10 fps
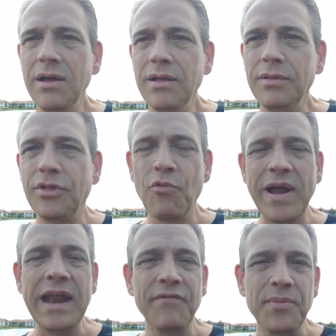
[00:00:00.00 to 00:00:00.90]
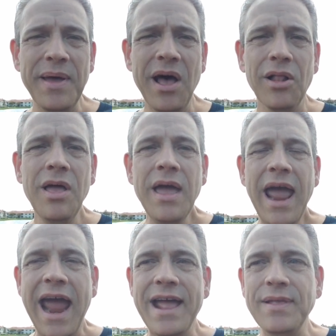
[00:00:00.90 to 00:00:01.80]
the ringing of the bell,
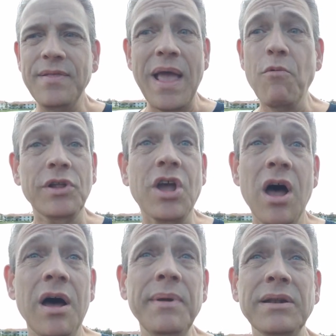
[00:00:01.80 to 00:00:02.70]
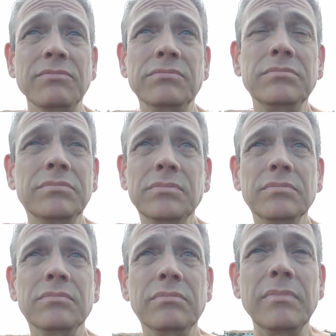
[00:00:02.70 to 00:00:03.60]
and then they would come
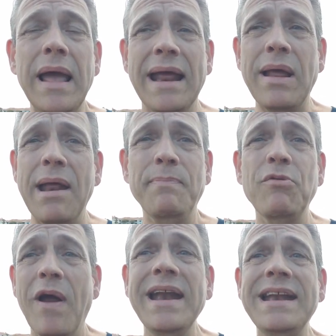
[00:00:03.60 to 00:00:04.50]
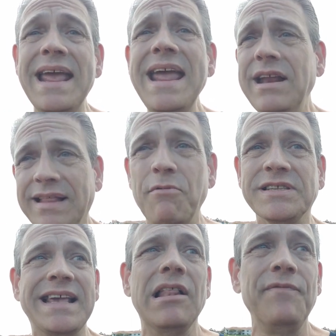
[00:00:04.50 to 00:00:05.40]
and be ready to eat. They
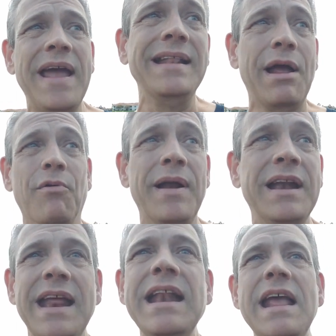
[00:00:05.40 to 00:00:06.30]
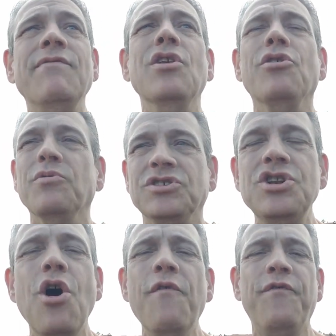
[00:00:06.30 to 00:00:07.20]
would salivate and they were ready to eat even though there was
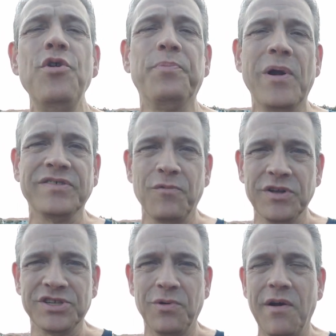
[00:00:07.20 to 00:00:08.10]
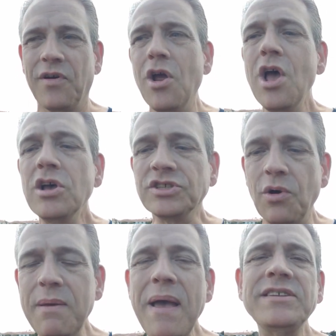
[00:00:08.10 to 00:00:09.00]
no food present whatsoever. So
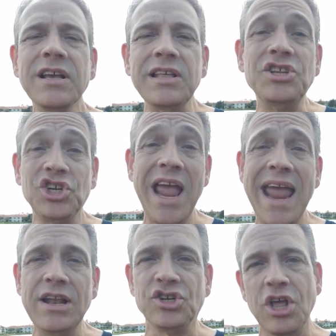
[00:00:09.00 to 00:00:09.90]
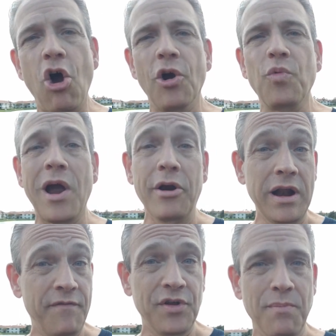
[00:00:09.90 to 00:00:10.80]
he basically changed the
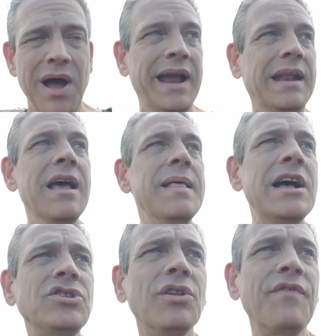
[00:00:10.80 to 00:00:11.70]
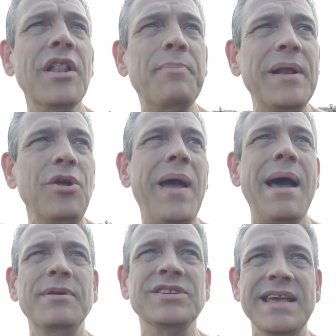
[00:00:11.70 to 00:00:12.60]
hardwiring of their mind. That's all developing new
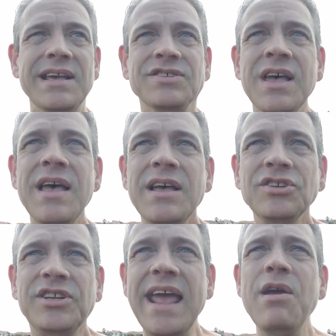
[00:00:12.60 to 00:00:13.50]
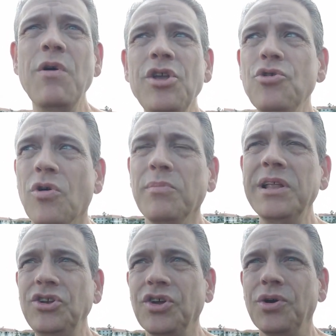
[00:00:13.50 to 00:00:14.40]
habits is. It's taking what you
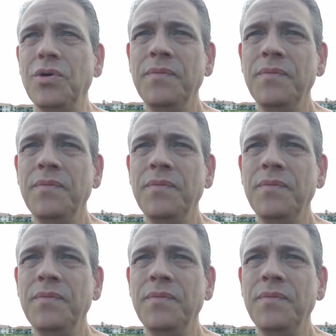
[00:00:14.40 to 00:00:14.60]
normally do,